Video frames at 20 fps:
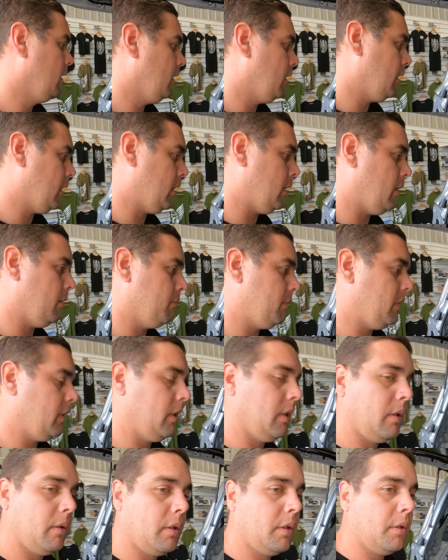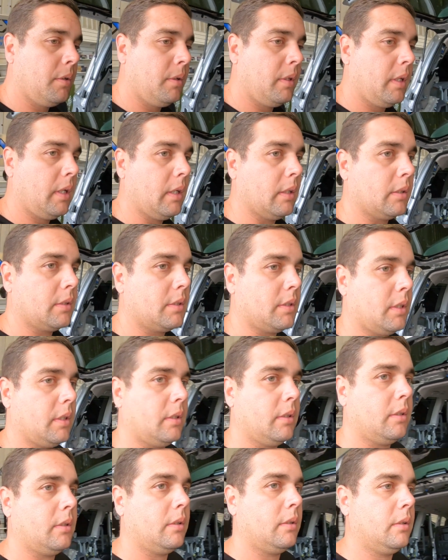And then I'm going to do that.
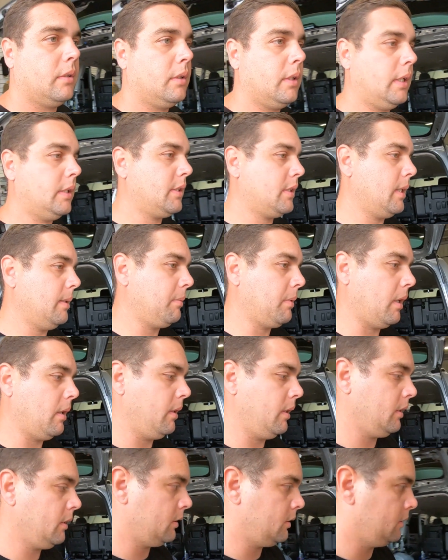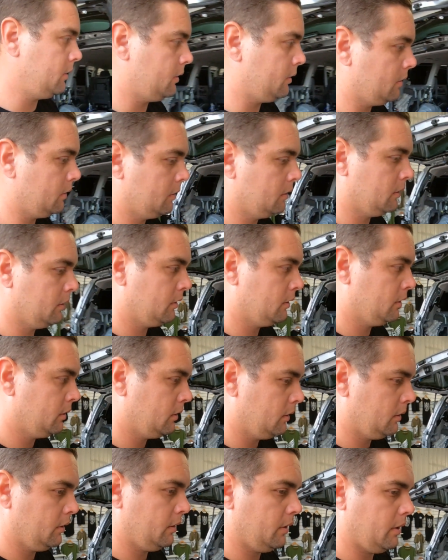So let's keep going.
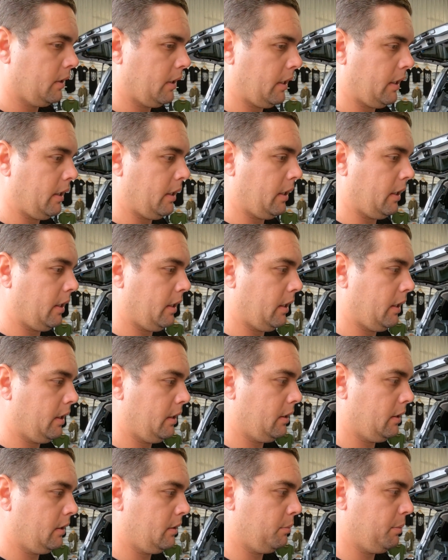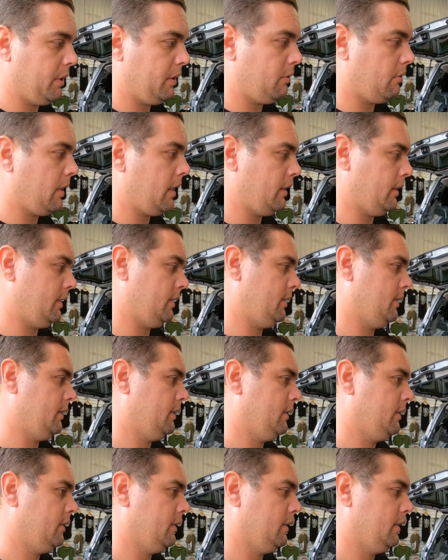And it'll be great.
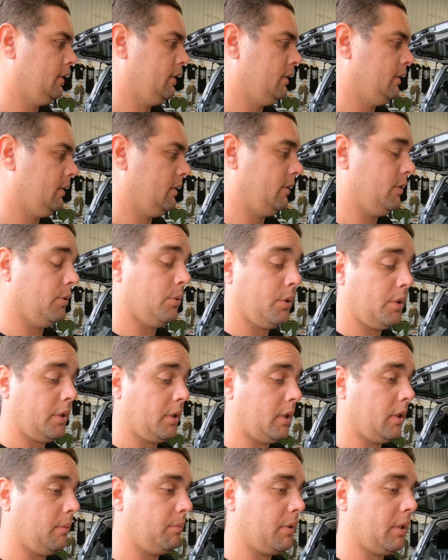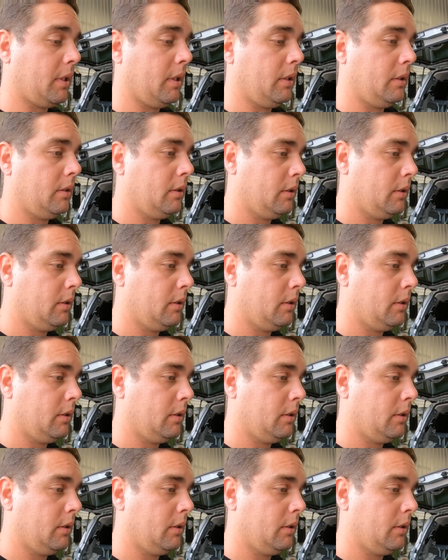Exhaust showed up today.